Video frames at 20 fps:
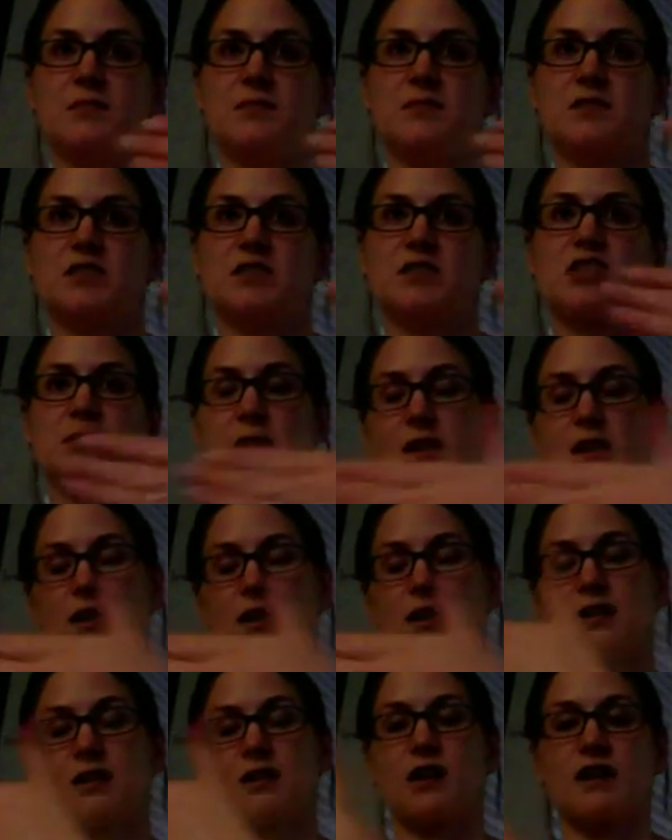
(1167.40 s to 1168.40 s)
distributed
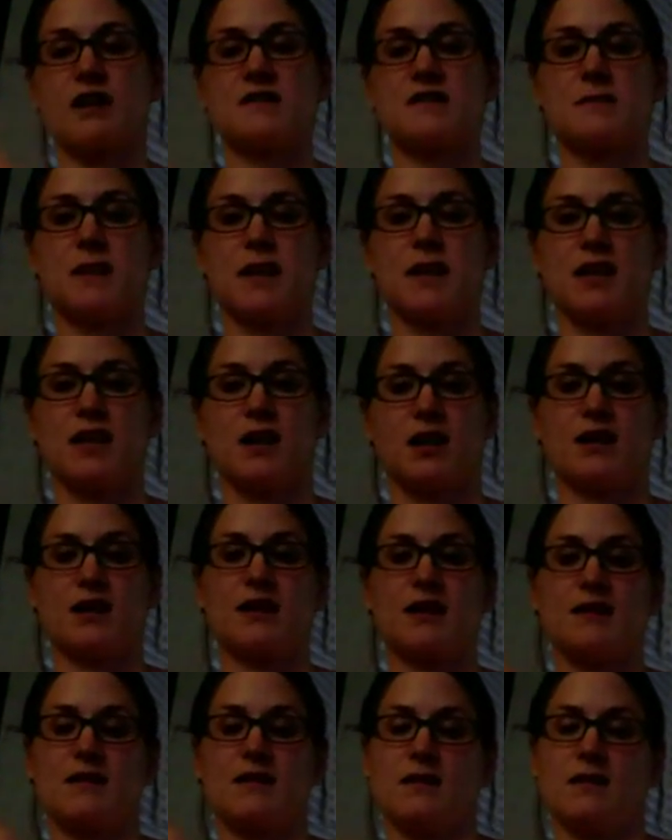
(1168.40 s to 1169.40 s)
across my yard,
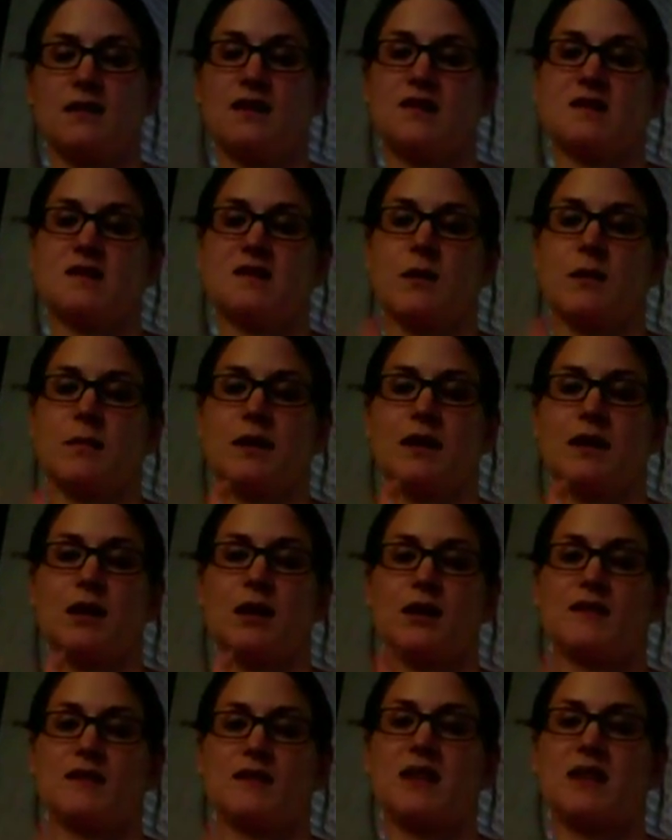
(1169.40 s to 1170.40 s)
and then because of the way my
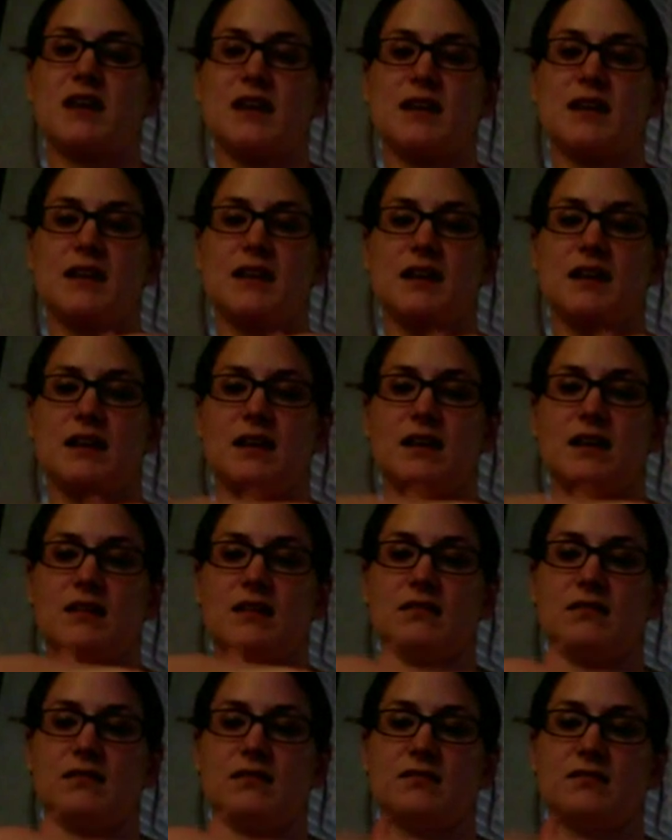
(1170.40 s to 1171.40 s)
yard is graded, it
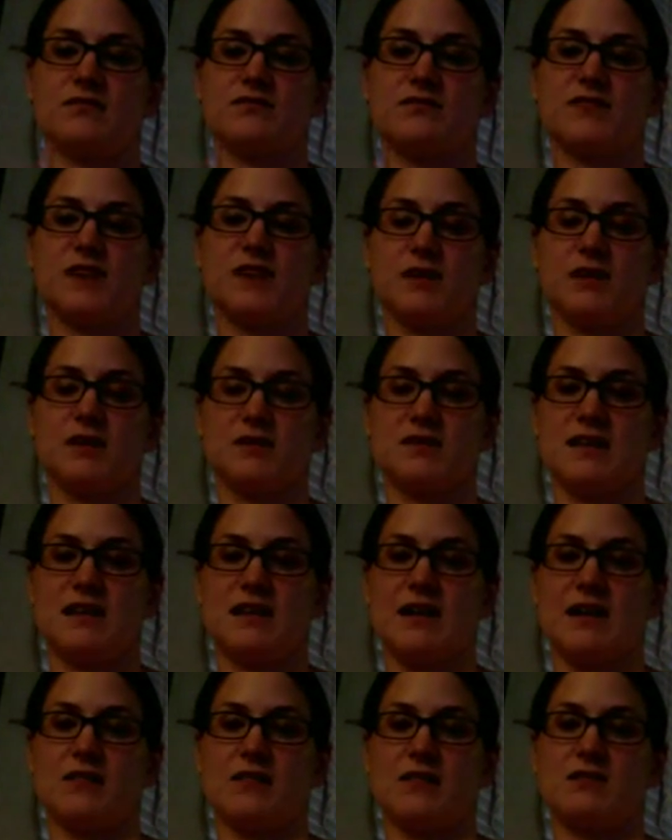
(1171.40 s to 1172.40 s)
follows
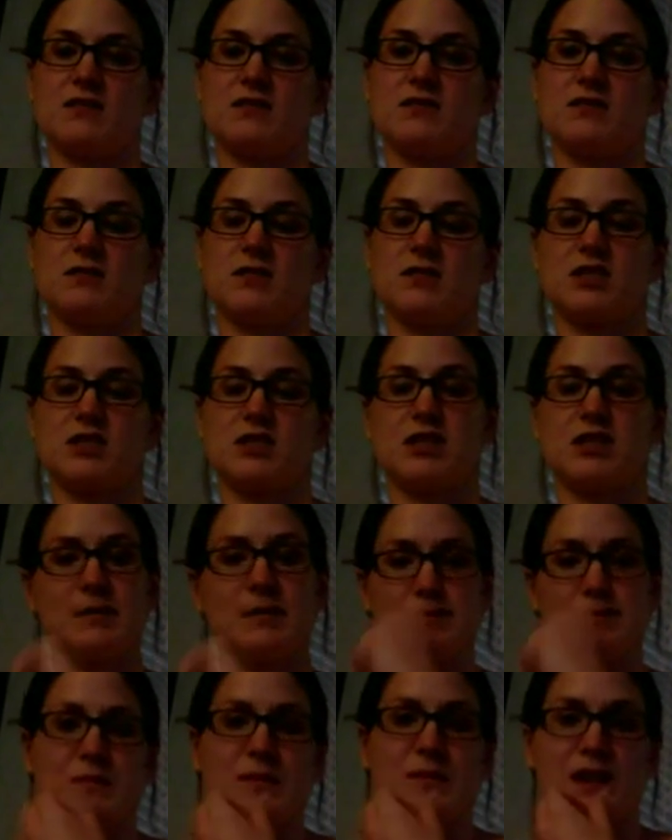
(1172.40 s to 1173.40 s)
down to the street.
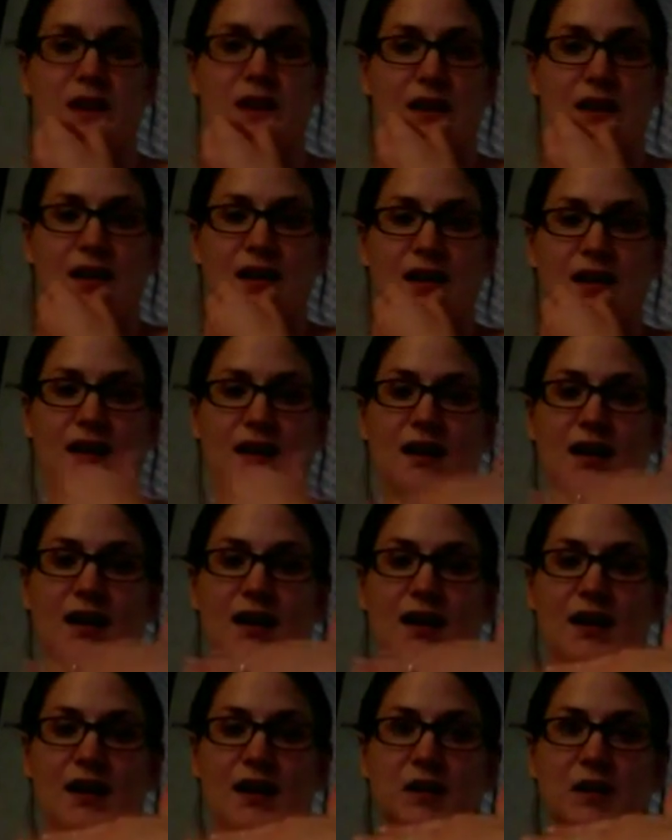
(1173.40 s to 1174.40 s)

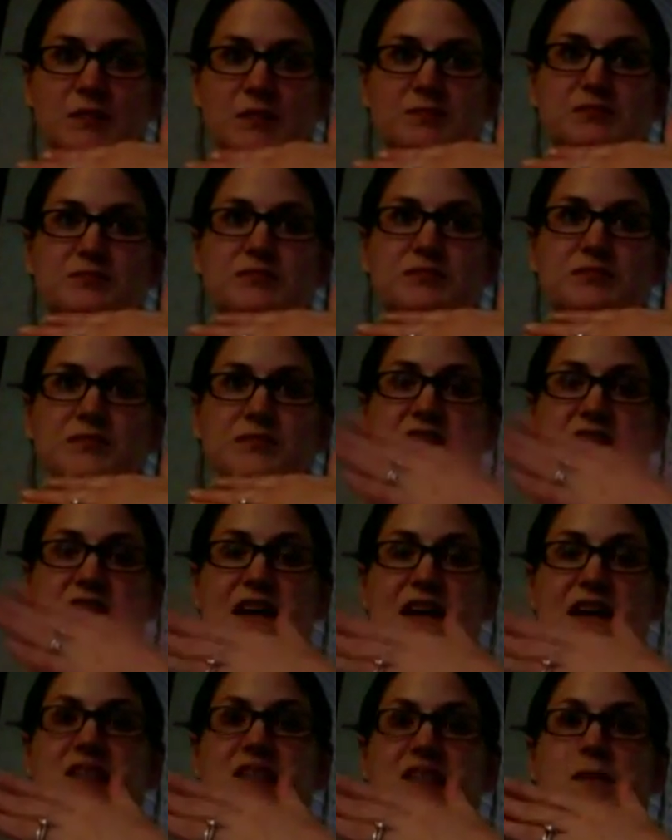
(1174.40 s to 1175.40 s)
So
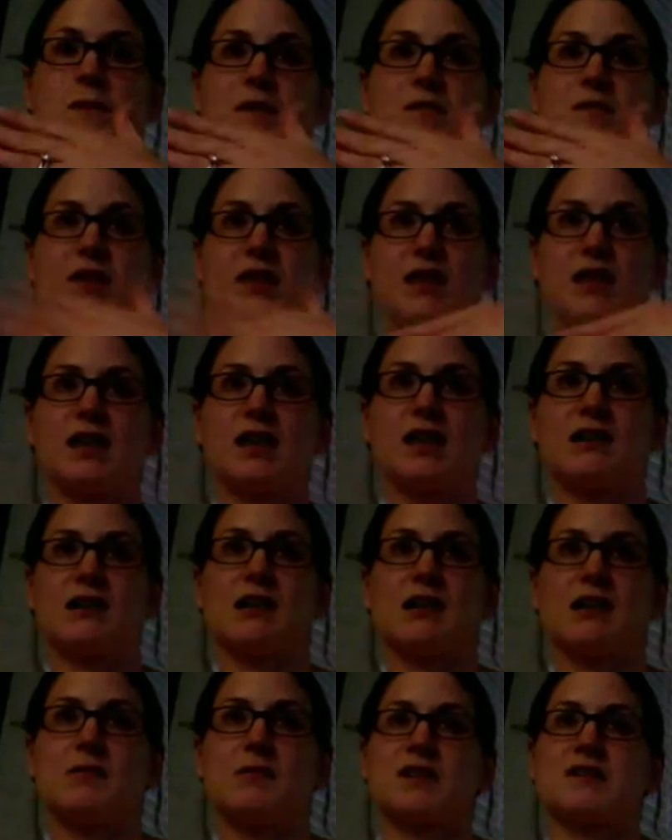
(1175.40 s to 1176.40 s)
that's been really good, and
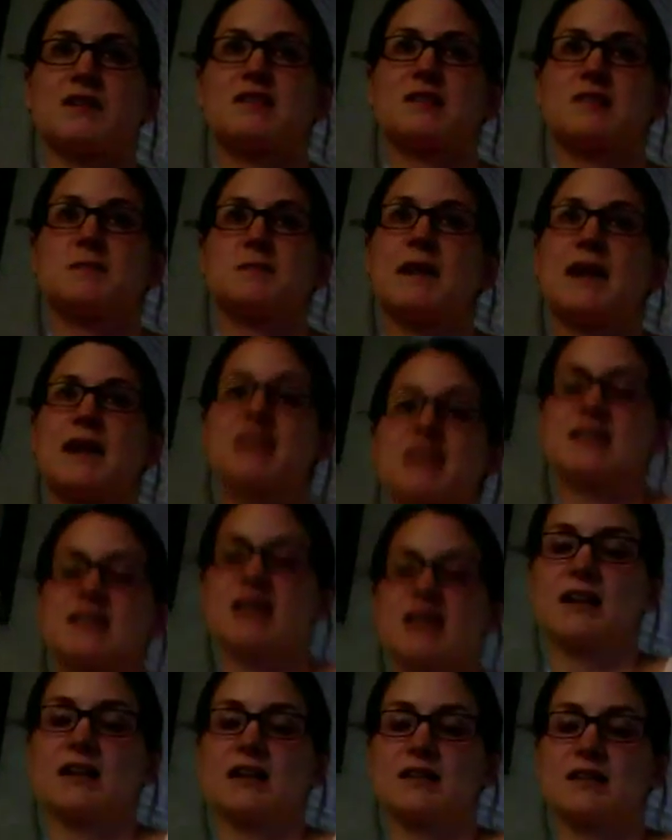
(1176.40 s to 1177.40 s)
I'm
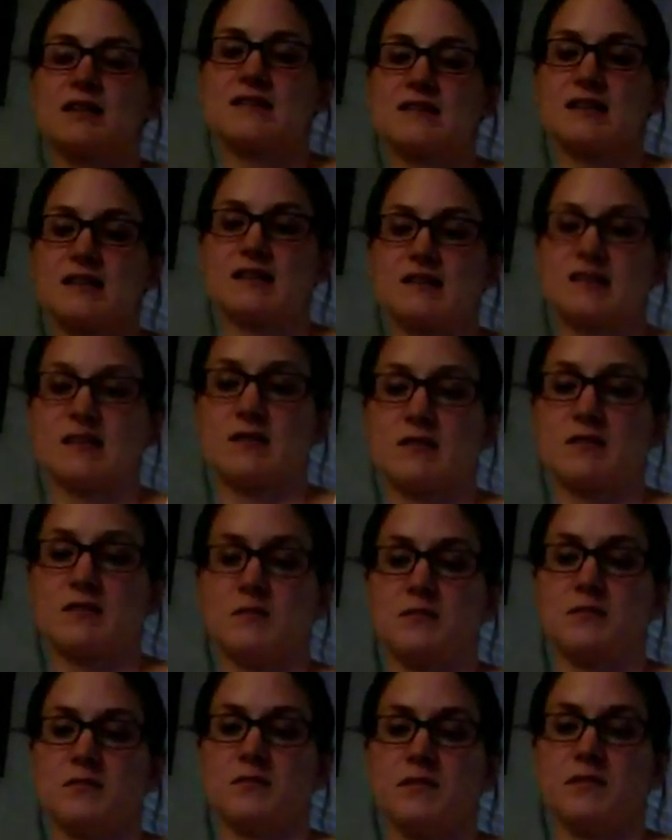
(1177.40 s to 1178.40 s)
expecting to see
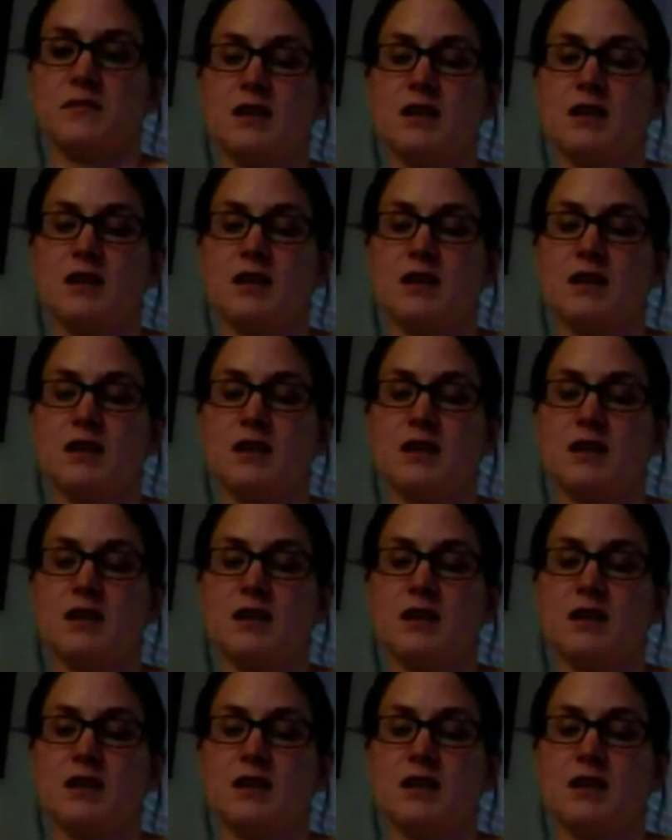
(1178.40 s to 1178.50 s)
some